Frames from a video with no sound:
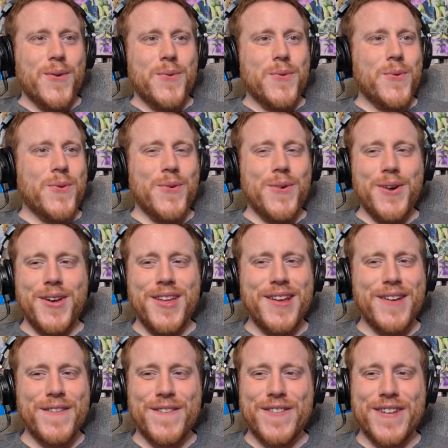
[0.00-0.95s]
What
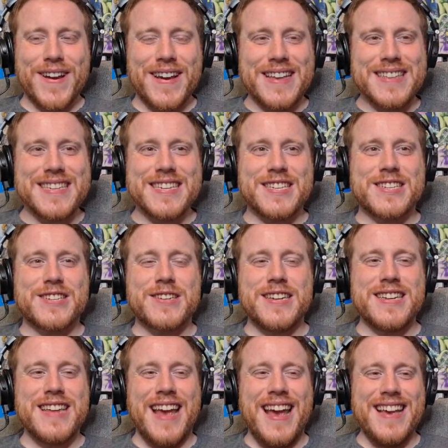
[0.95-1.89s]
the fuck? Is
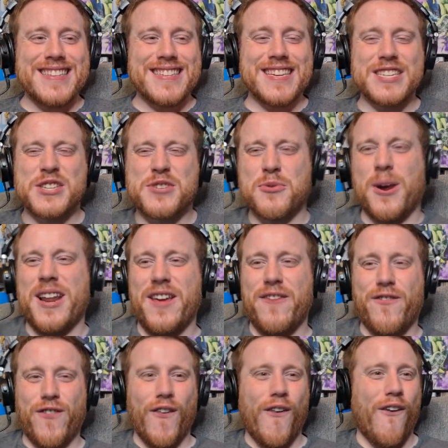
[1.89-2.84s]
this
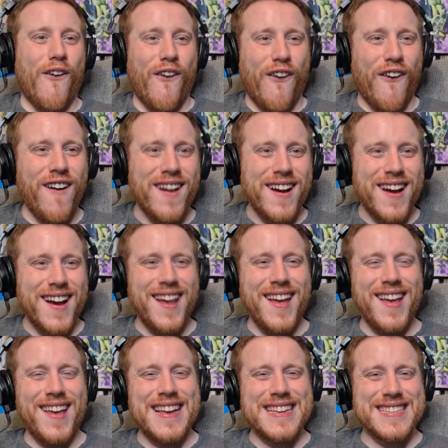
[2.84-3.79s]
24?
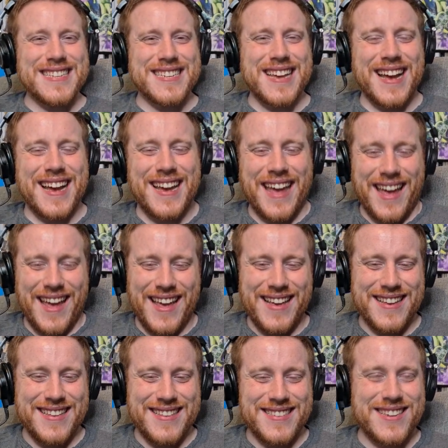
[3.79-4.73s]

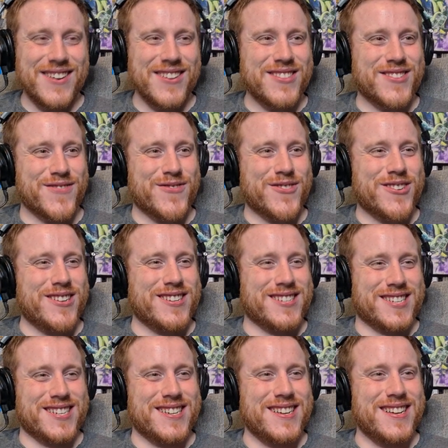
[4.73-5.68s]
Has he gone to
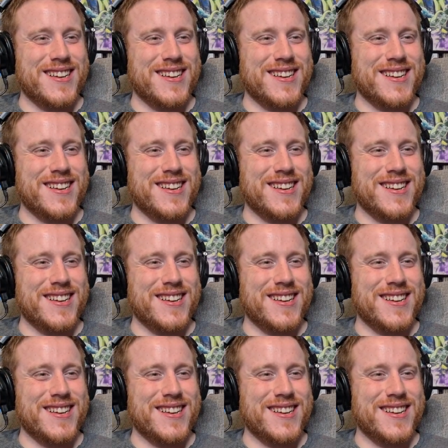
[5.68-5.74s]
Russia?